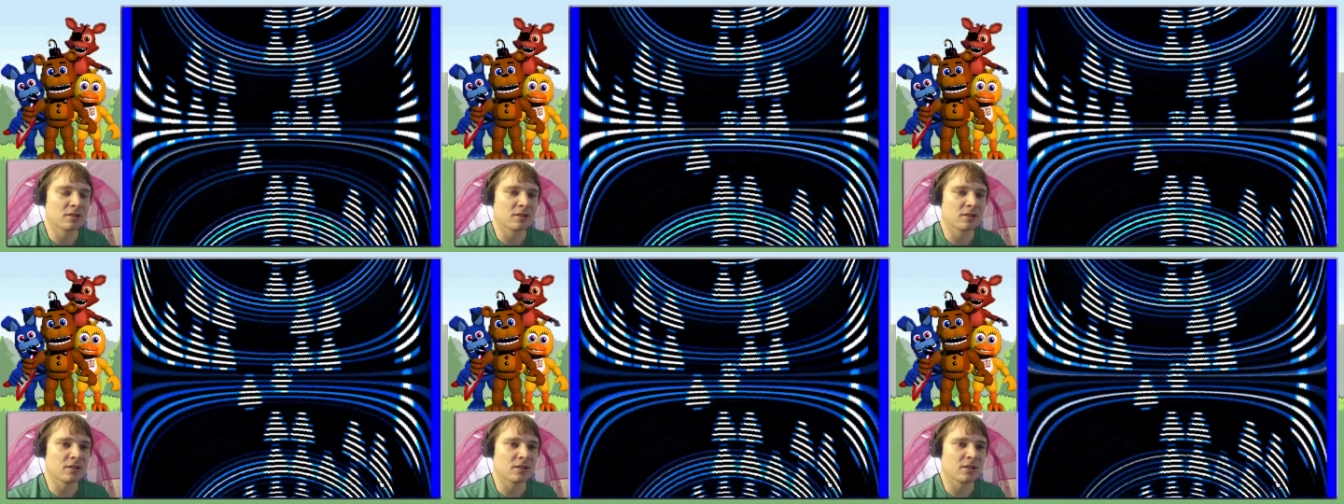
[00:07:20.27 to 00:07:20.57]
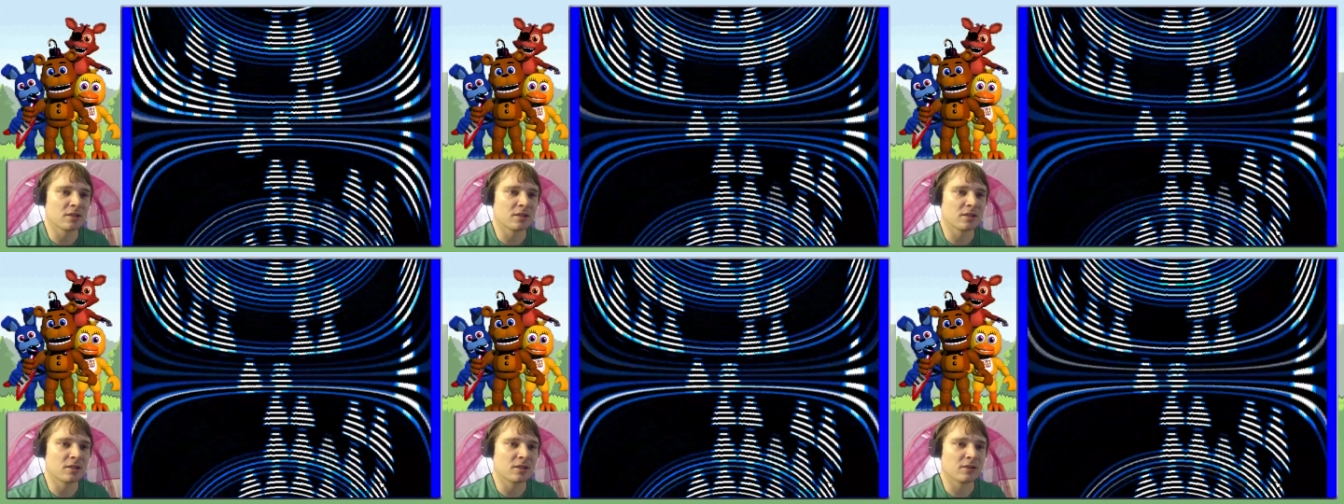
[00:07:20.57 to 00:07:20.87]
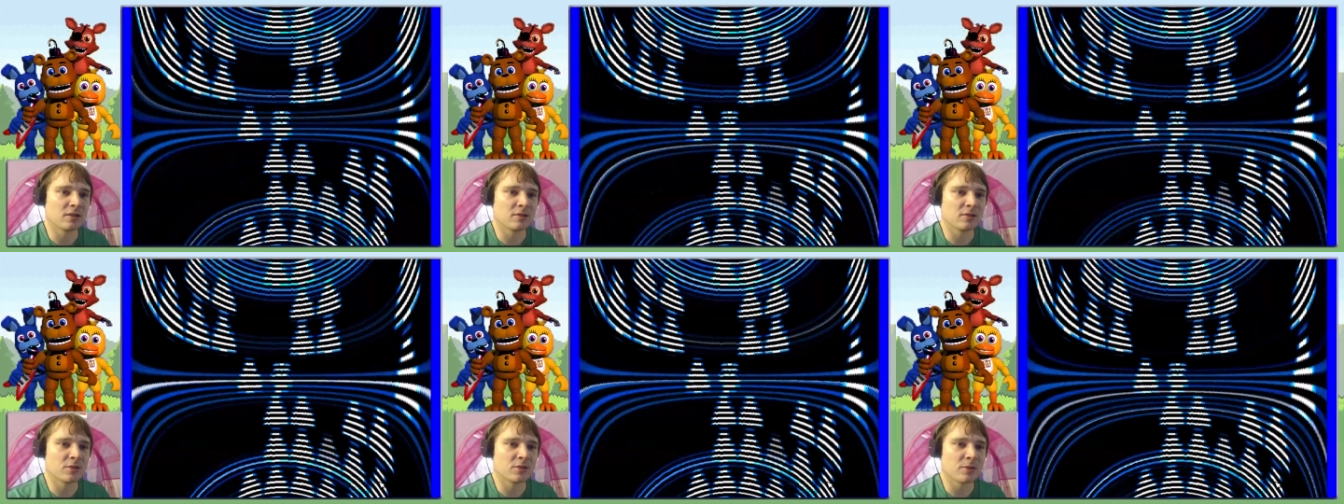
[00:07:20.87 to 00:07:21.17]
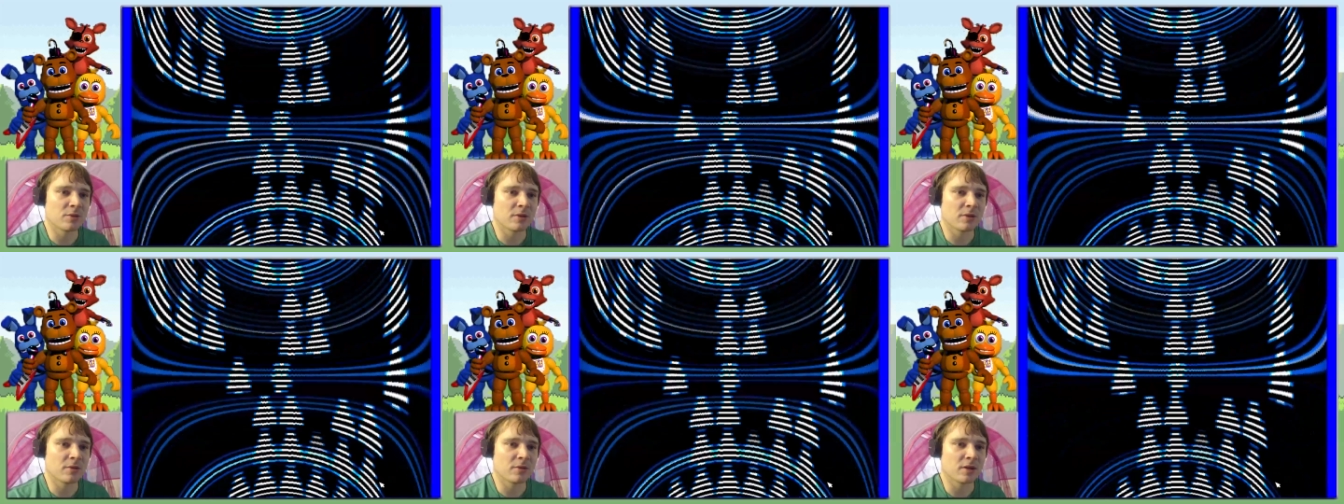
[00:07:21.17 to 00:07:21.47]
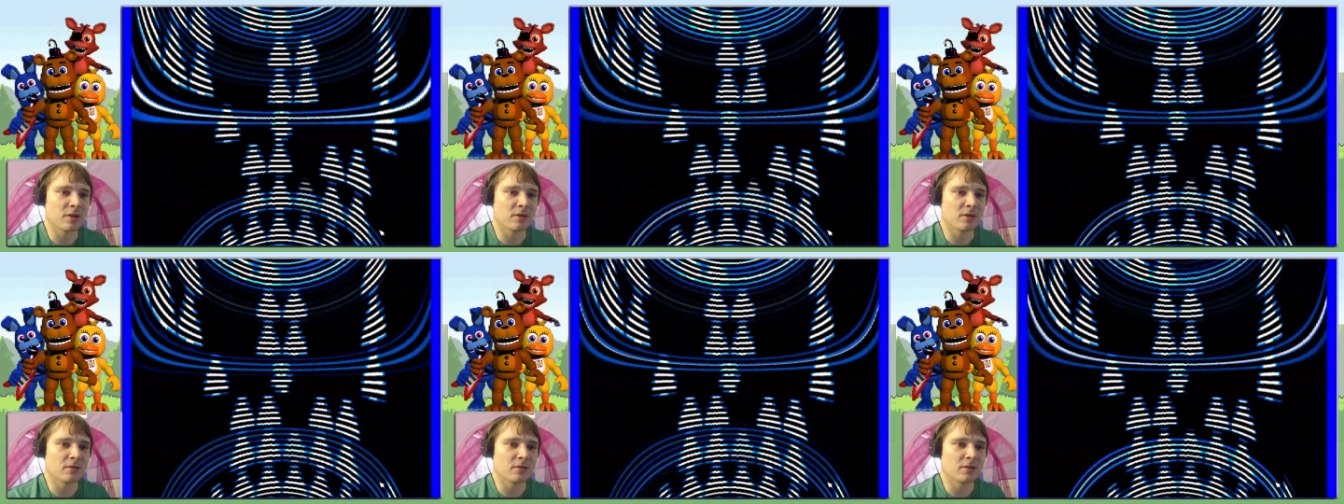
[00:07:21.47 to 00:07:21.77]
Uh, which way do we
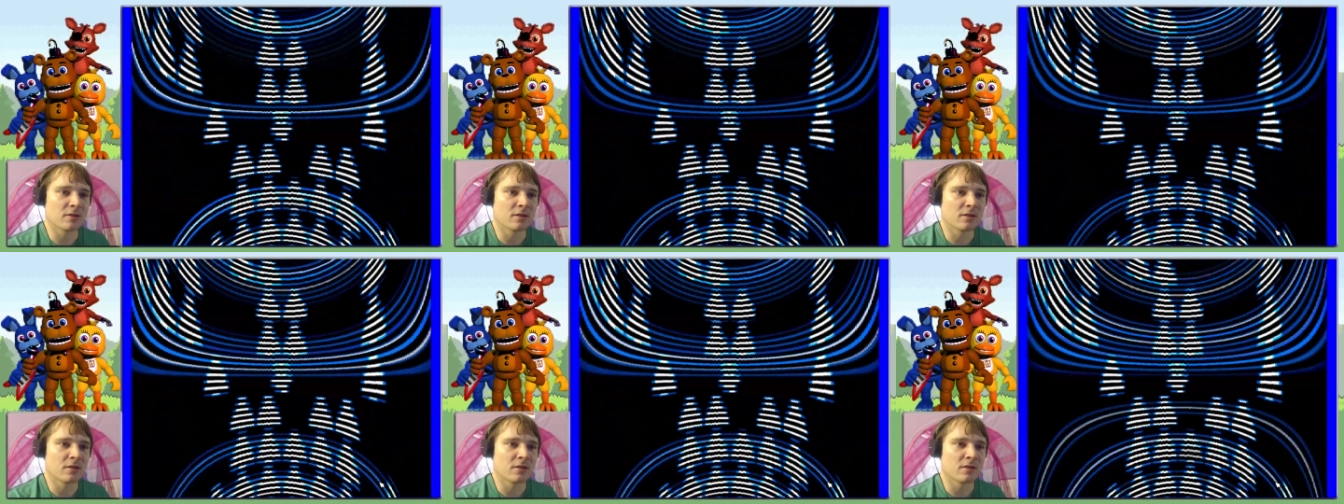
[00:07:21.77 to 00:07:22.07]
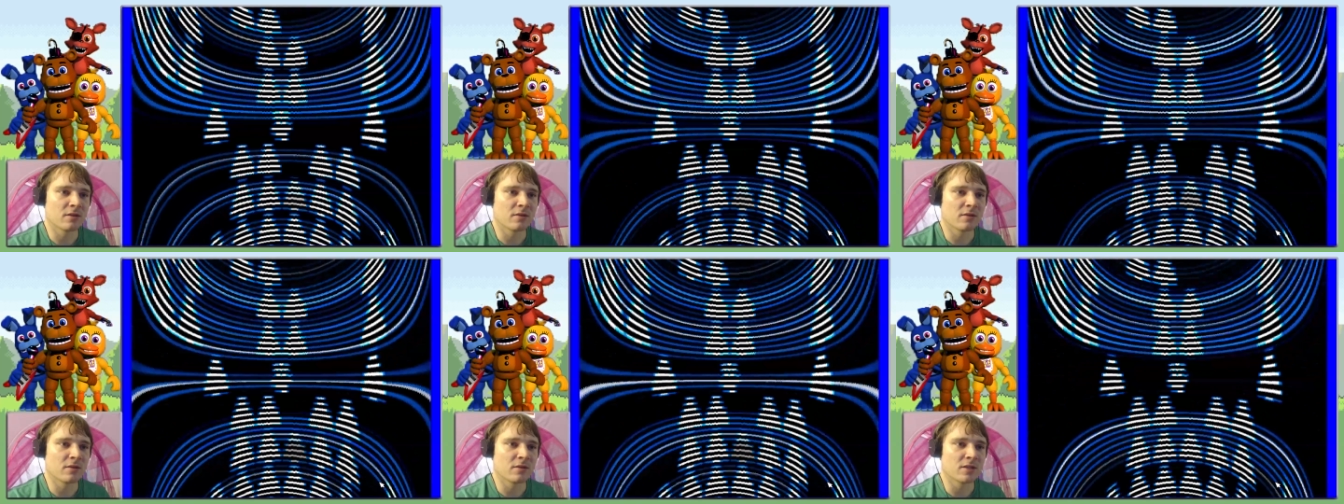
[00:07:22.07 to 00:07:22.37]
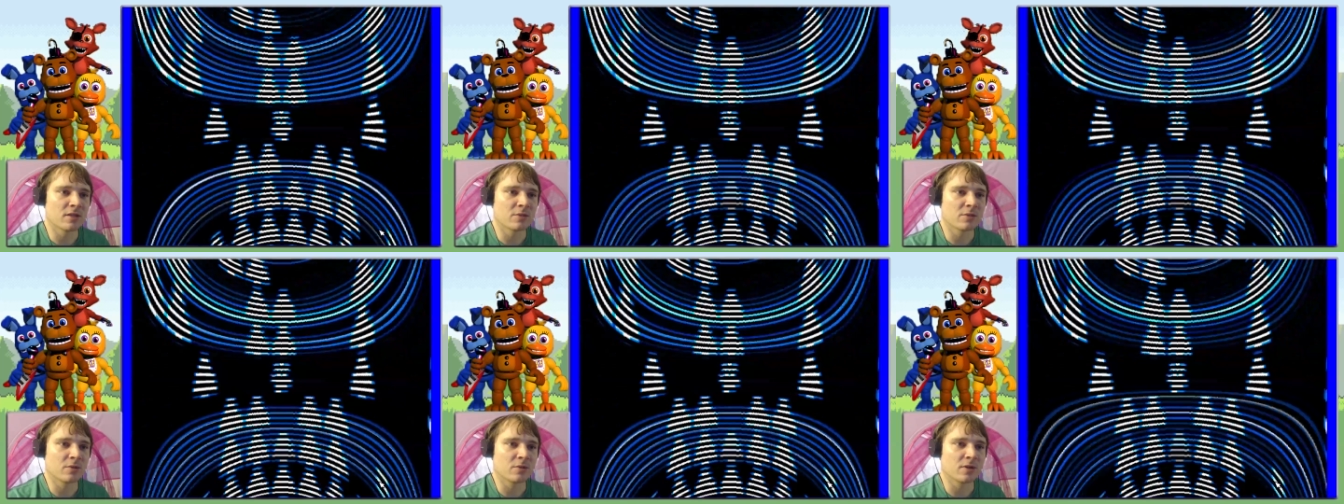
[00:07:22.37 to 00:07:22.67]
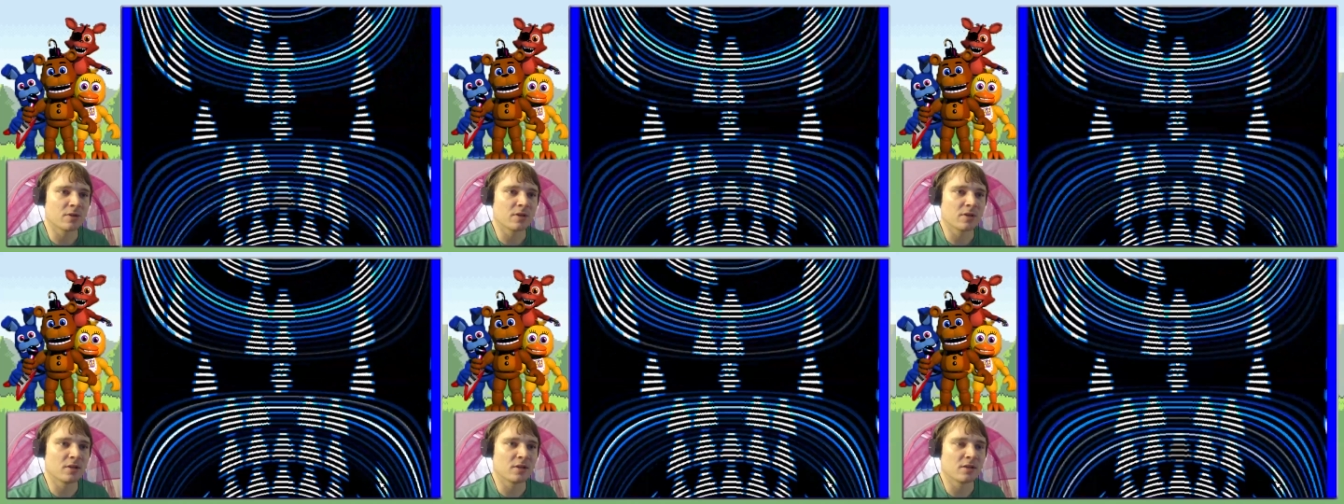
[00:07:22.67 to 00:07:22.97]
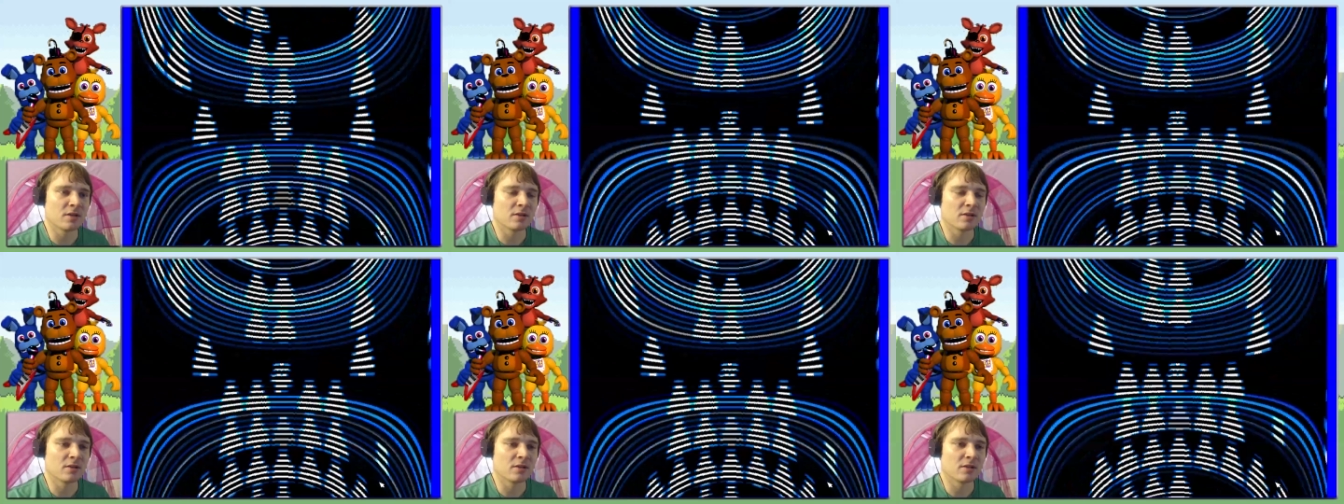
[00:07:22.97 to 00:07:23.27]
go? This
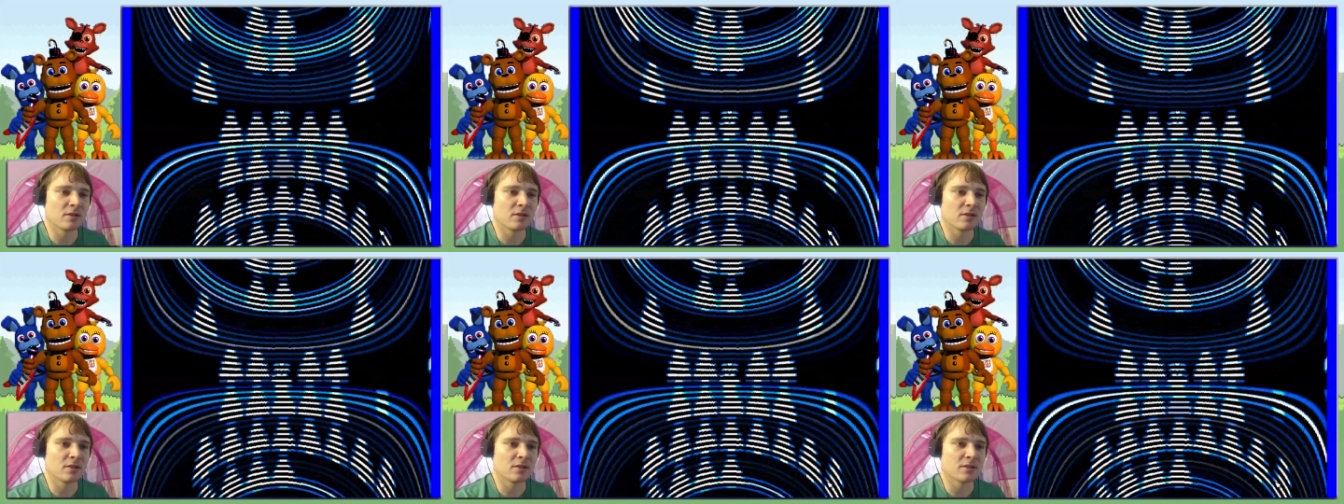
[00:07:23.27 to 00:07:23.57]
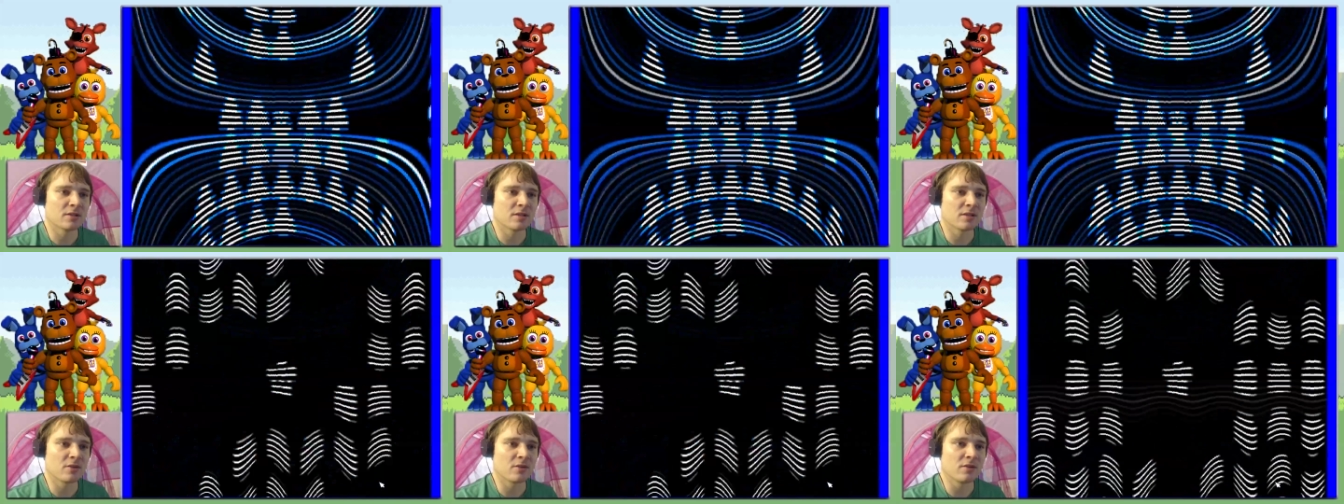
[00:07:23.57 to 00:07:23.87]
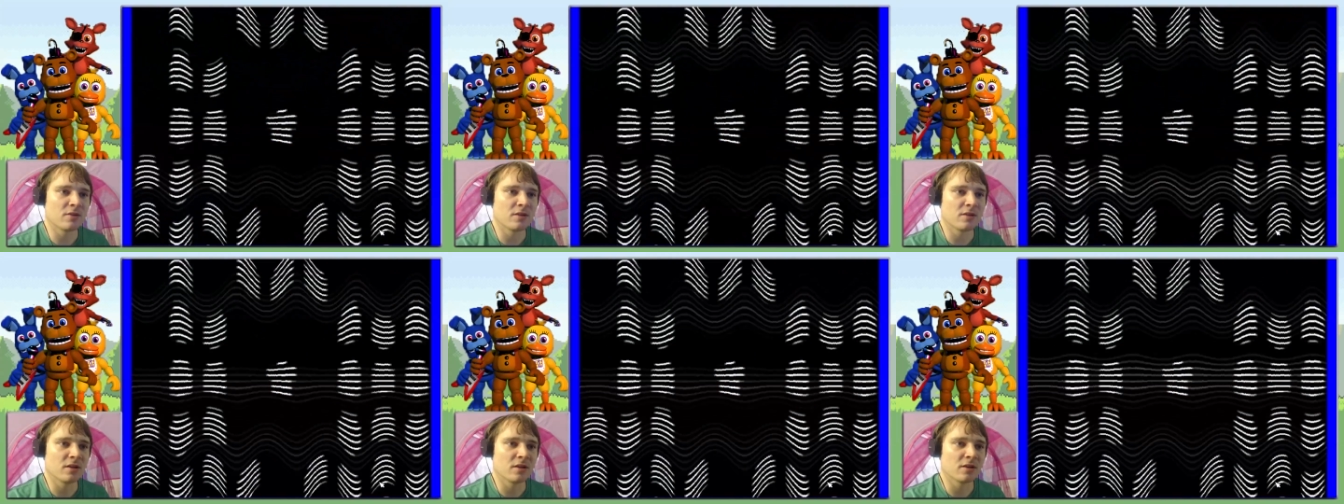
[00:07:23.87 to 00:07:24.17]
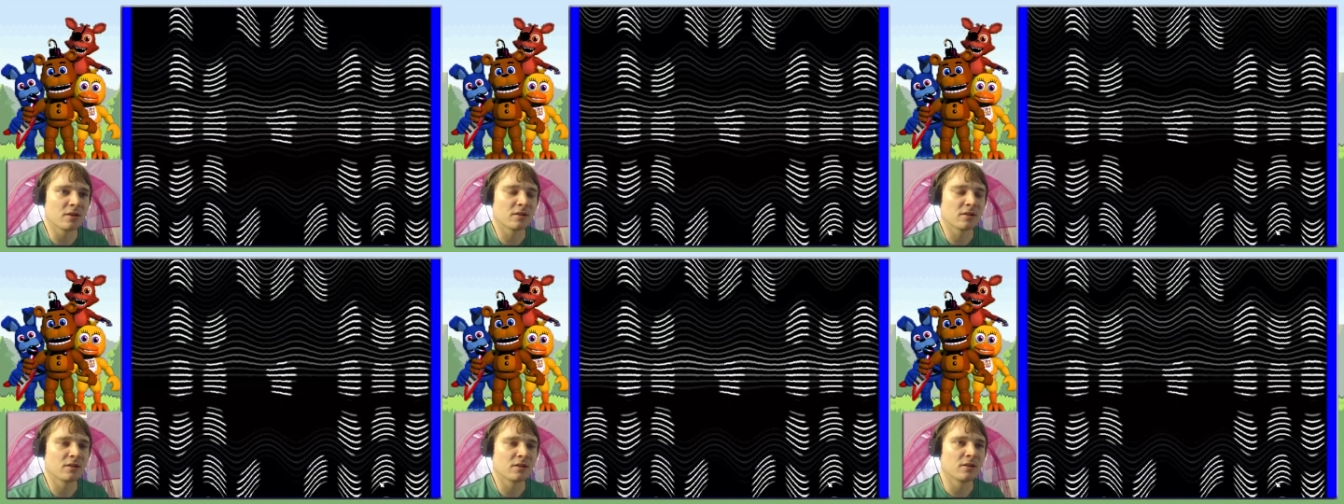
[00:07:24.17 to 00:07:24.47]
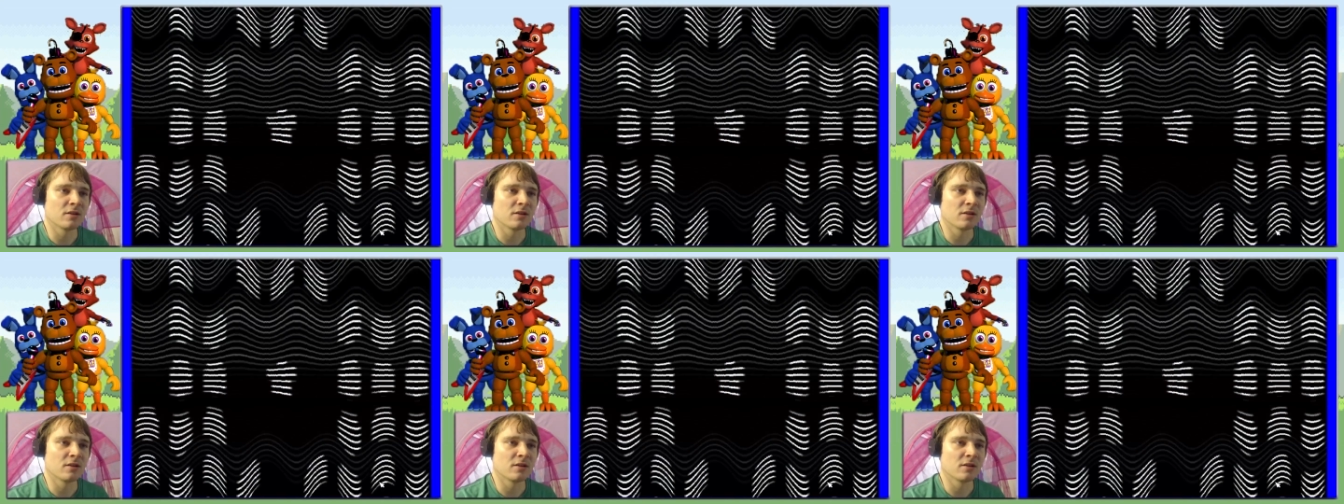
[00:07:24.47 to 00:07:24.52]
one. Let's go in here.